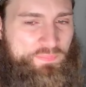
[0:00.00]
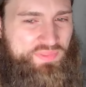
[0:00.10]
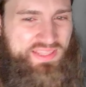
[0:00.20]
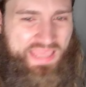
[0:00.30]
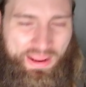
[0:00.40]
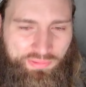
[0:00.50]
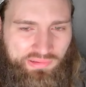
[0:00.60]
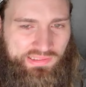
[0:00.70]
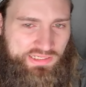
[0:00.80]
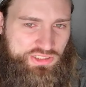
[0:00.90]

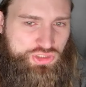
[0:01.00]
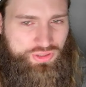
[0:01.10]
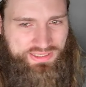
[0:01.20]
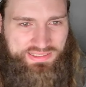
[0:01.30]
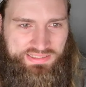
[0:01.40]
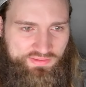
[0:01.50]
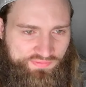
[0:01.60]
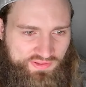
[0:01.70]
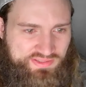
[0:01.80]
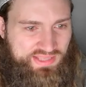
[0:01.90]
Karolina's striking
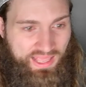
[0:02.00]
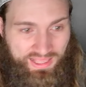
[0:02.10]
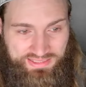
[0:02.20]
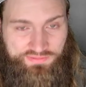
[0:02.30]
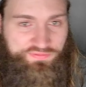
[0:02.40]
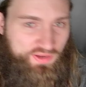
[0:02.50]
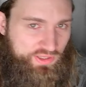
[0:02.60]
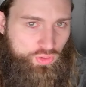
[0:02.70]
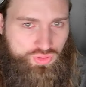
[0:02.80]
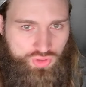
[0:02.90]
defense as a fight
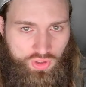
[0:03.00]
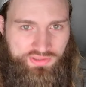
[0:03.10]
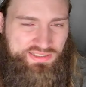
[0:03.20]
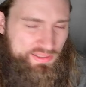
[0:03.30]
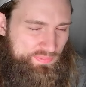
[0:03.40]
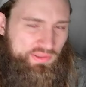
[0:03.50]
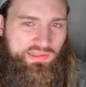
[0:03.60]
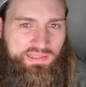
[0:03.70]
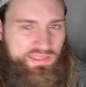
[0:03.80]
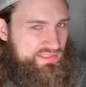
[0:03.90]
goes on
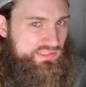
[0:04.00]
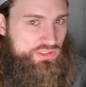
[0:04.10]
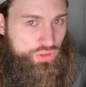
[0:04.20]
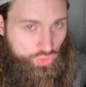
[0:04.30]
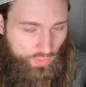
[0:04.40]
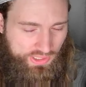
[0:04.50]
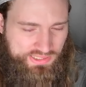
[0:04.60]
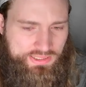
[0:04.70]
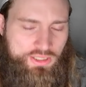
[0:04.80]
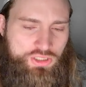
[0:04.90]
typically isn't great.
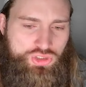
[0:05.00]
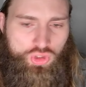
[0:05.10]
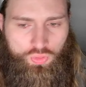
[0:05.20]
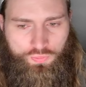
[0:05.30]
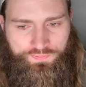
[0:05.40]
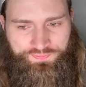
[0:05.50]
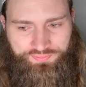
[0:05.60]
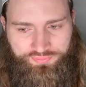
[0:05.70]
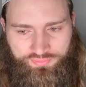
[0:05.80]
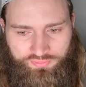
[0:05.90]
So
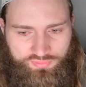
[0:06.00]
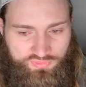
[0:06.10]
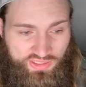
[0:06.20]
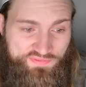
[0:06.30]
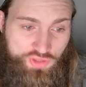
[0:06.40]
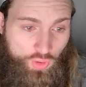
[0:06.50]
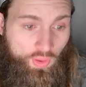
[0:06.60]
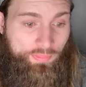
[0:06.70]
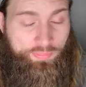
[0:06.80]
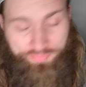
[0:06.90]
even though I'm
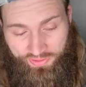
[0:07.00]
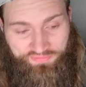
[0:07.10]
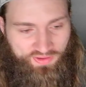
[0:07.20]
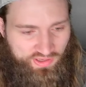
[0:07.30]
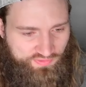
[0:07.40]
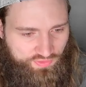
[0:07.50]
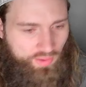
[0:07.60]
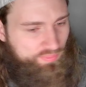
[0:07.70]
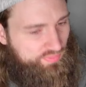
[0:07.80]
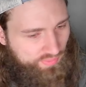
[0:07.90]
a big fan of her,
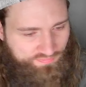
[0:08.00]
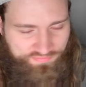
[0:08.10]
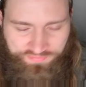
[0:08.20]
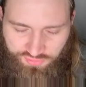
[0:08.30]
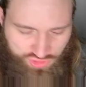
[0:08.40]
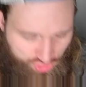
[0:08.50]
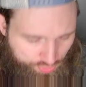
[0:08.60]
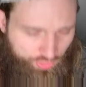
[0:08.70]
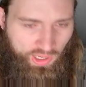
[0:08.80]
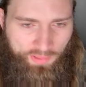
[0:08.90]
I'm
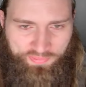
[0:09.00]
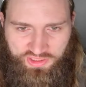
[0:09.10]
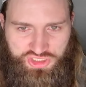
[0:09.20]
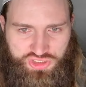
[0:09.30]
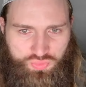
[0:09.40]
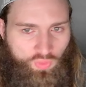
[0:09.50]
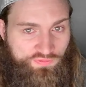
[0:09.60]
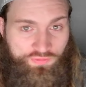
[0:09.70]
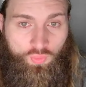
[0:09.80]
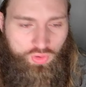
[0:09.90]
super happy that she's won
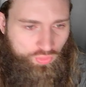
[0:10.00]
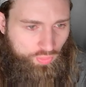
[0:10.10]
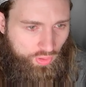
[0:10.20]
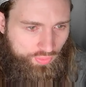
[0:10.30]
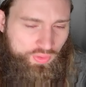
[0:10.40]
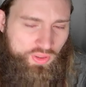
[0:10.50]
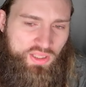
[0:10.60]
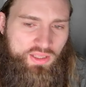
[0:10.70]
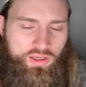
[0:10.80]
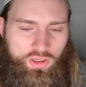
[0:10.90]
4 in a row.
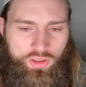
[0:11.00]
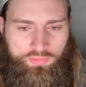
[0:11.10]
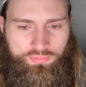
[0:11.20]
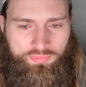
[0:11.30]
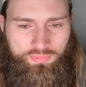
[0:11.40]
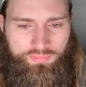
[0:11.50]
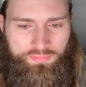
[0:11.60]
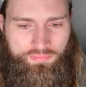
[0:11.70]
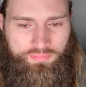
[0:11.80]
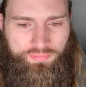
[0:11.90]

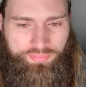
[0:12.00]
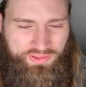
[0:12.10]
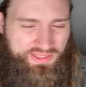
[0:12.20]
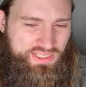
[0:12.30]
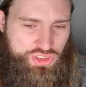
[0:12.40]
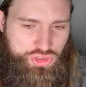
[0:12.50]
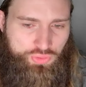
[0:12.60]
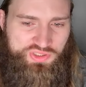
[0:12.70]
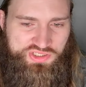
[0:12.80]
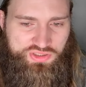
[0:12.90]
But the issue
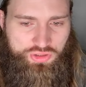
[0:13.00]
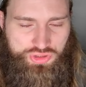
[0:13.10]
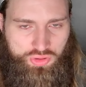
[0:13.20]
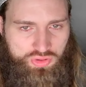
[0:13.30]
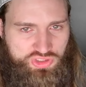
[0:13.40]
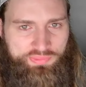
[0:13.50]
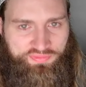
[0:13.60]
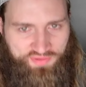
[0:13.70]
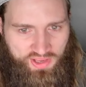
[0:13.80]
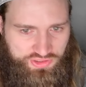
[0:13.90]
is Lucindo's going to be
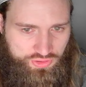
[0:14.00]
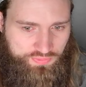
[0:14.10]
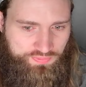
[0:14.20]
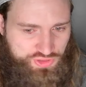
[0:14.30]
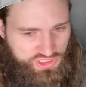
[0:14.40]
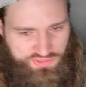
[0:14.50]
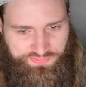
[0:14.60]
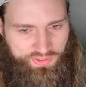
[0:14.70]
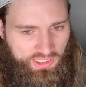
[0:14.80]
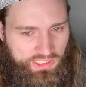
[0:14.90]
faster. She has
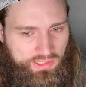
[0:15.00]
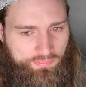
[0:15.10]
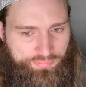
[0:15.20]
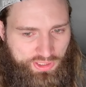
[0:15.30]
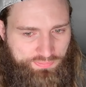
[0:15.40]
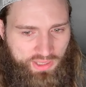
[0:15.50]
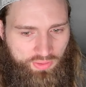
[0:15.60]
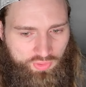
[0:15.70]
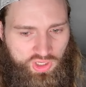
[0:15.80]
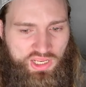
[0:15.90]
big, big
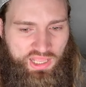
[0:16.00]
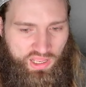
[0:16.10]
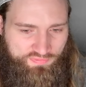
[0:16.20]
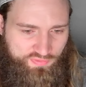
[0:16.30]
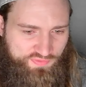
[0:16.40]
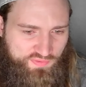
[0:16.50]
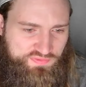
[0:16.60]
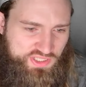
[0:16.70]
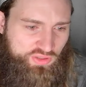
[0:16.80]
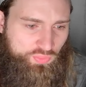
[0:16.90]
power. Out of her
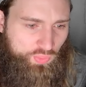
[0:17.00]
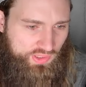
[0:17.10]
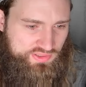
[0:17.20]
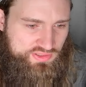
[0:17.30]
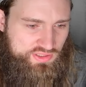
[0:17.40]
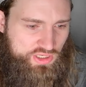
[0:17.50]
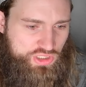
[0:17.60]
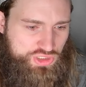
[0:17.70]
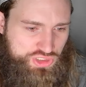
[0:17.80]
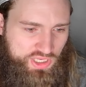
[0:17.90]
15 wins,
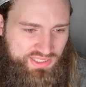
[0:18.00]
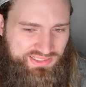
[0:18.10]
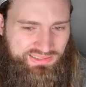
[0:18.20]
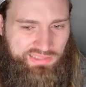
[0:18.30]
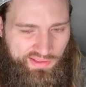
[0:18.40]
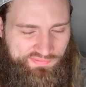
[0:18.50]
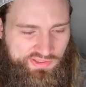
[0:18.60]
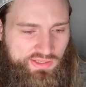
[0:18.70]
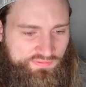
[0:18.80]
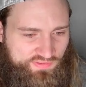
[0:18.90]
she has 11
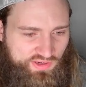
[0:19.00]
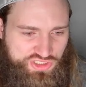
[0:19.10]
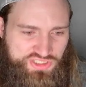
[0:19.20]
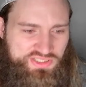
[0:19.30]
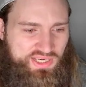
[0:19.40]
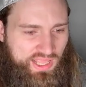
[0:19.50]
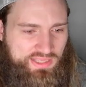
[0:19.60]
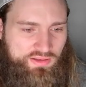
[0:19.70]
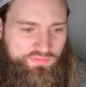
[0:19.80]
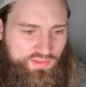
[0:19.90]
finishes and 8
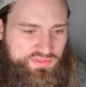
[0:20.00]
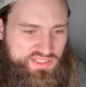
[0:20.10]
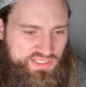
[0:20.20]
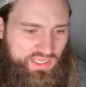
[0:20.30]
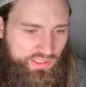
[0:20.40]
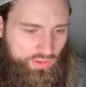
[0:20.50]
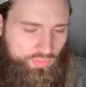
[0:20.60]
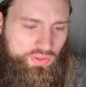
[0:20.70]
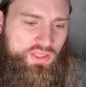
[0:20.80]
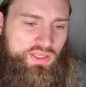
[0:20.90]
of them TKO.
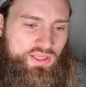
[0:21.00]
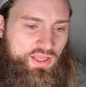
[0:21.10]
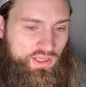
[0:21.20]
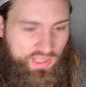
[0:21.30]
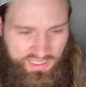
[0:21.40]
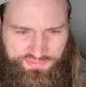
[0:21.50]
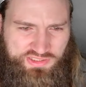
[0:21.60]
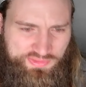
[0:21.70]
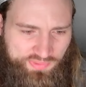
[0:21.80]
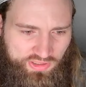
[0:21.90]
Has been
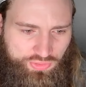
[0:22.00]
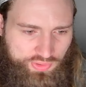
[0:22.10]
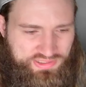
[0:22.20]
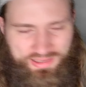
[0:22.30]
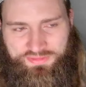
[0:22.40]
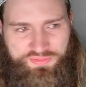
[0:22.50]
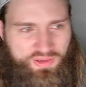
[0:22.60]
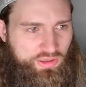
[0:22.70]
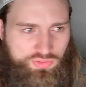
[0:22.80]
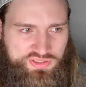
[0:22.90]
submitted 3 times, but I
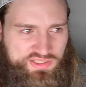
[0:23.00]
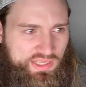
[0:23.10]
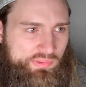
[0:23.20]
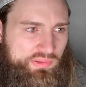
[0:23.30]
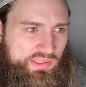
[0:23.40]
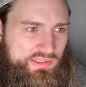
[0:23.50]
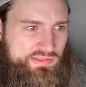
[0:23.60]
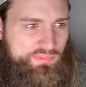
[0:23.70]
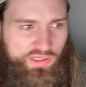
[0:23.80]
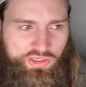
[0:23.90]
don't see Karolina
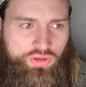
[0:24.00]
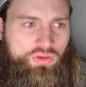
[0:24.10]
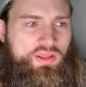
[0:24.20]
submitting her.